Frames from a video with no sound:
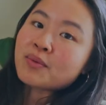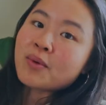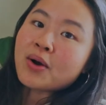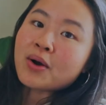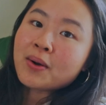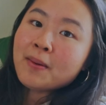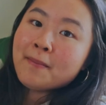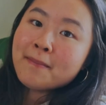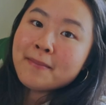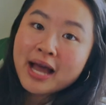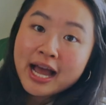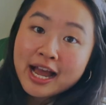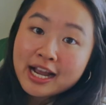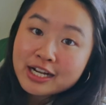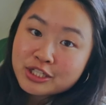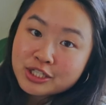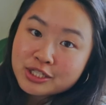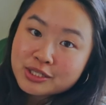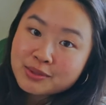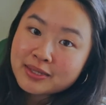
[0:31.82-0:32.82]
welcome
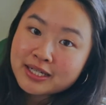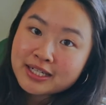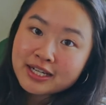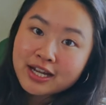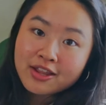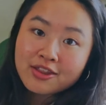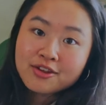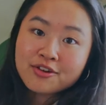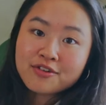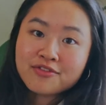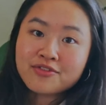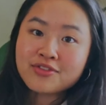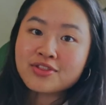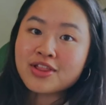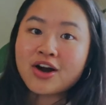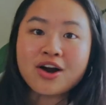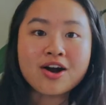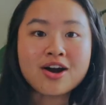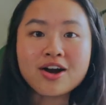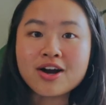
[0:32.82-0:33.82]
back to another
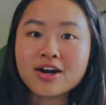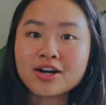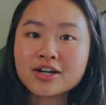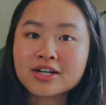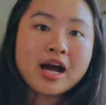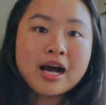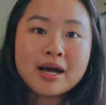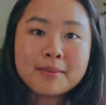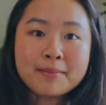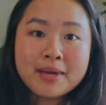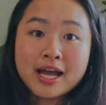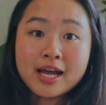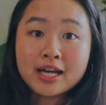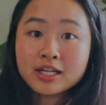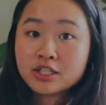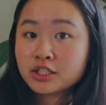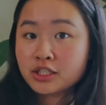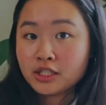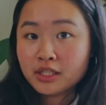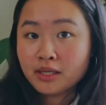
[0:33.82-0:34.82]
vlog. I'm
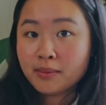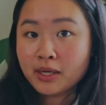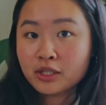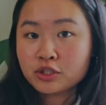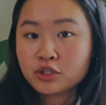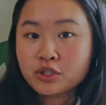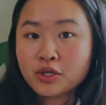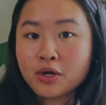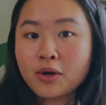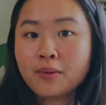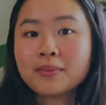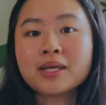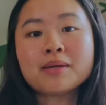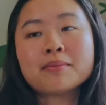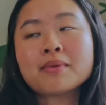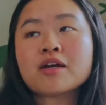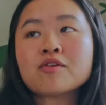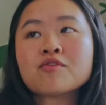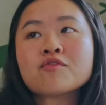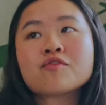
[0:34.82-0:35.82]
actually about to go
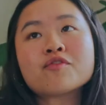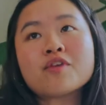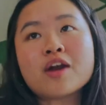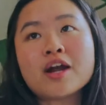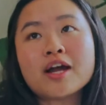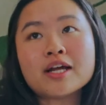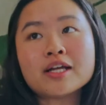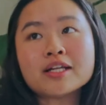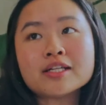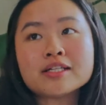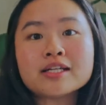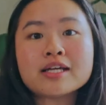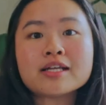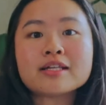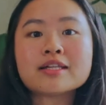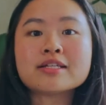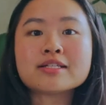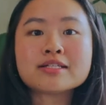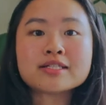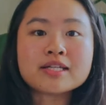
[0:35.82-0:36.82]
meet my friend,
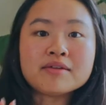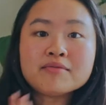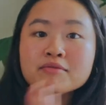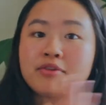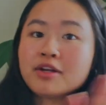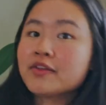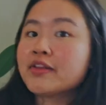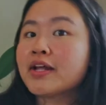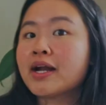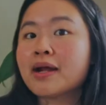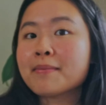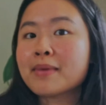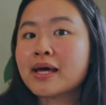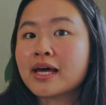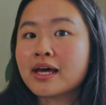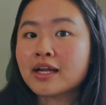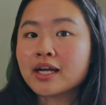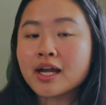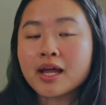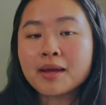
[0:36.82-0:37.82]
the same friend that I
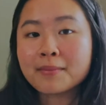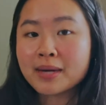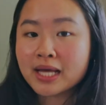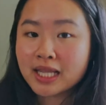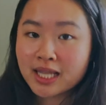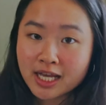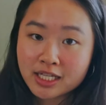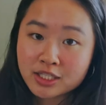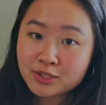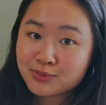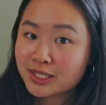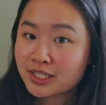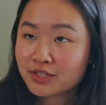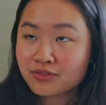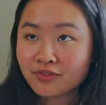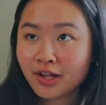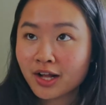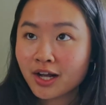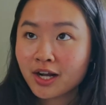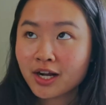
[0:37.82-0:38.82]
met in my last
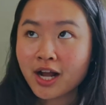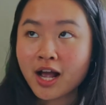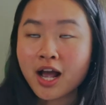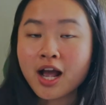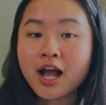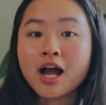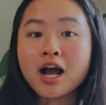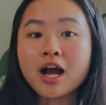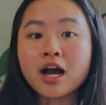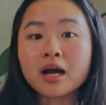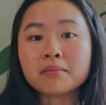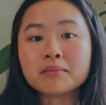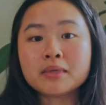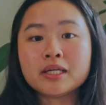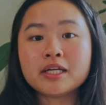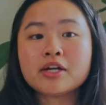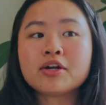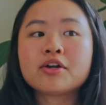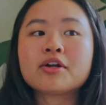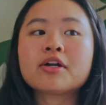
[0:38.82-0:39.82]
week's vlog. I'm
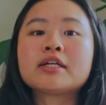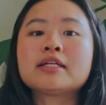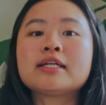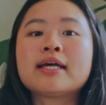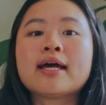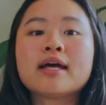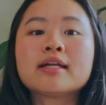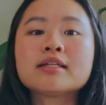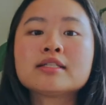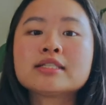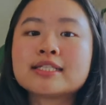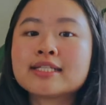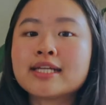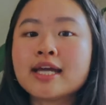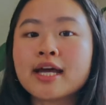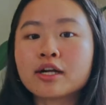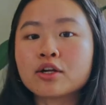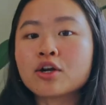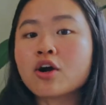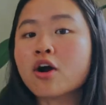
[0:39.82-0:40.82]
meeting her again to
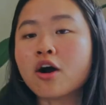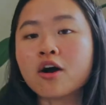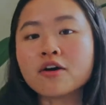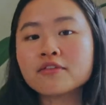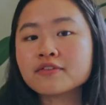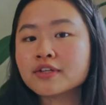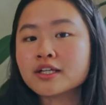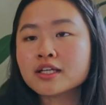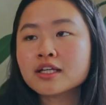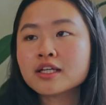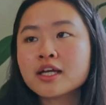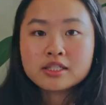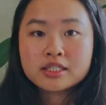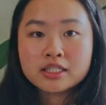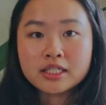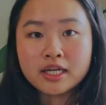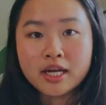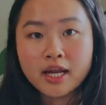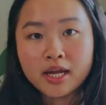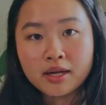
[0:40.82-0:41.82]
get coffee.
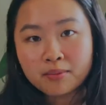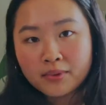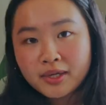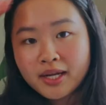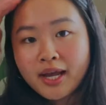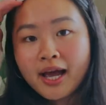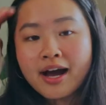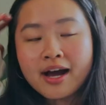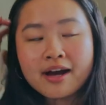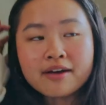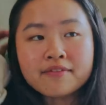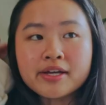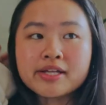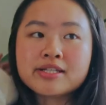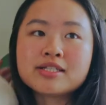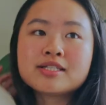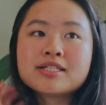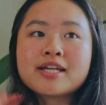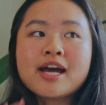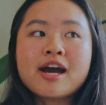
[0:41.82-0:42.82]
Today we have
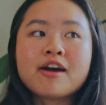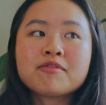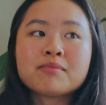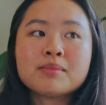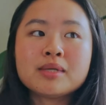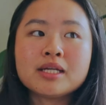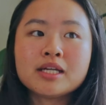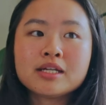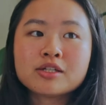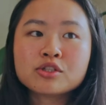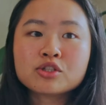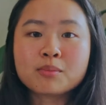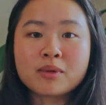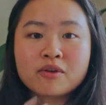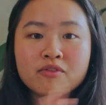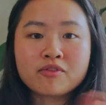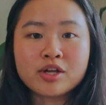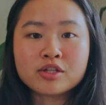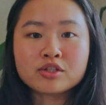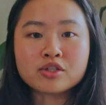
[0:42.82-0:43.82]
a staff meeting. So
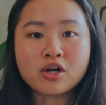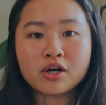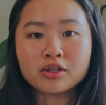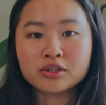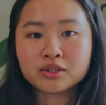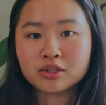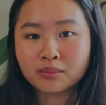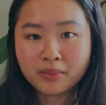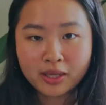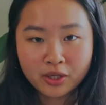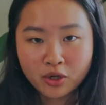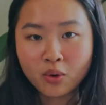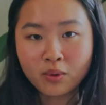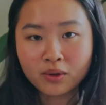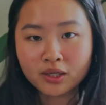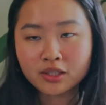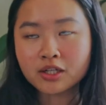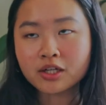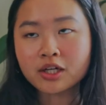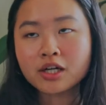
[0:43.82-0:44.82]
my friend's also my
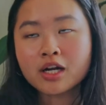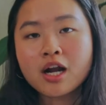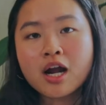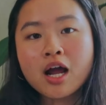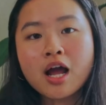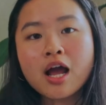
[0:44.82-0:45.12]
coworker